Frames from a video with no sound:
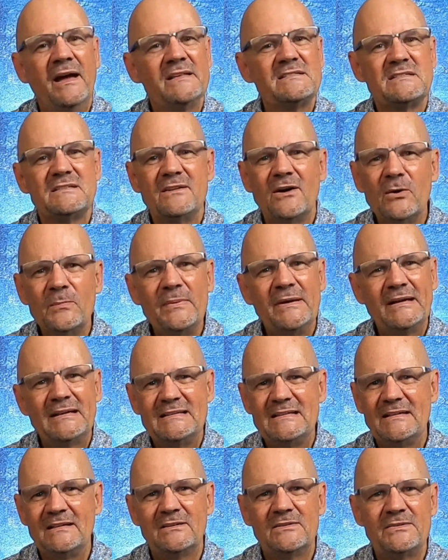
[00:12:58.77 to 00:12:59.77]
It's no
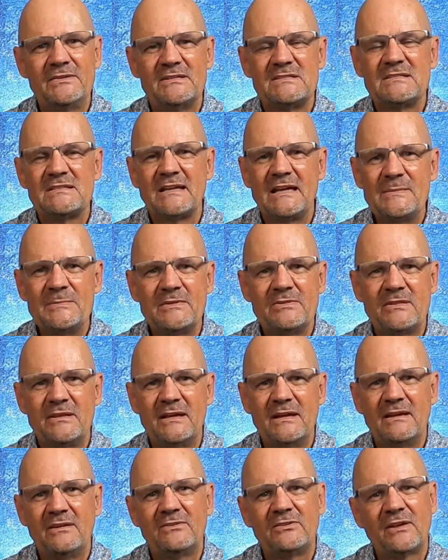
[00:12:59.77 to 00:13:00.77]
big deal in the scheme of
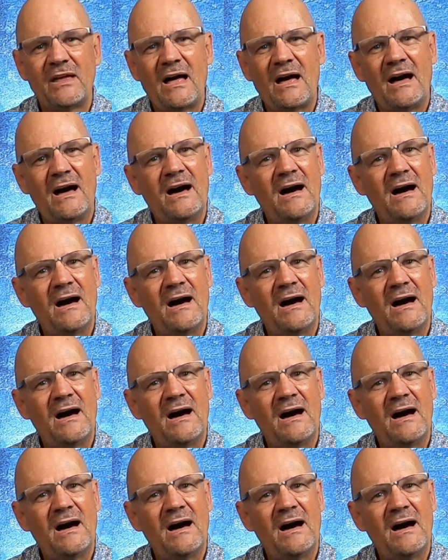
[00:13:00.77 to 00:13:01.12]
things.